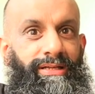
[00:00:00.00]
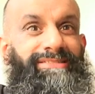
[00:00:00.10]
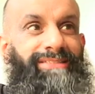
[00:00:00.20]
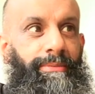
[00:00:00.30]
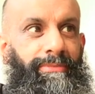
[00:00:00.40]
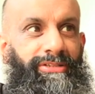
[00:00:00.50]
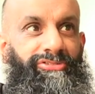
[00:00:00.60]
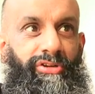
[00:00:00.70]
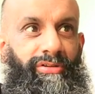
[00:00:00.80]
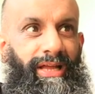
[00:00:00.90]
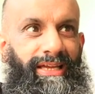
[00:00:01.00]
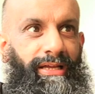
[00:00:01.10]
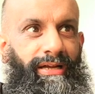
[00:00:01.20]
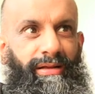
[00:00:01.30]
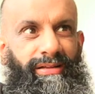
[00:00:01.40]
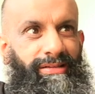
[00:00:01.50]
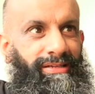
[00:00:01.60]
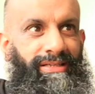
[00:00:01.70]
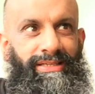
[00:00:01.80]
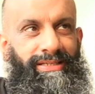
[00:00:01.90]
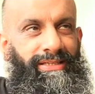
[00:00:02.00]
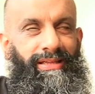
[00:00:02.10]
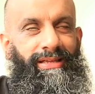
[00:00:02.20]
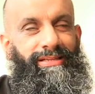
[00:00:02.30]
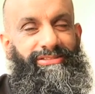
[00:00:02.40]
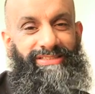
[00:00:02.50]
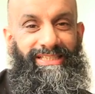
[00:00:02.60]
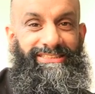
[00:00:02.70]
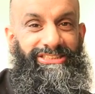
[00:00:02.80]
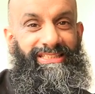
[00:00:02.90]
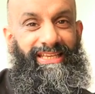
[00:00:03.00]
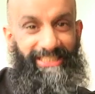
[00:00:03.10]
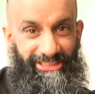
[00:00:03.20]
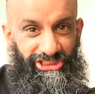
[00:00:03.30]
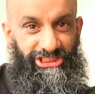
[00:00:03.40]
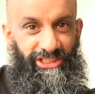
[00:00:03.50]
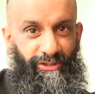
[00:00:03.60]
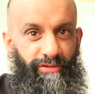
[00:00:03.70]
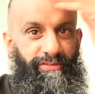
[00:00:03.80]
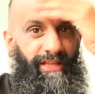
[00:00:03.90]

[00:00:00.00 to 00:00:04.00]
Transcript: a similar sort of like a taste-ish of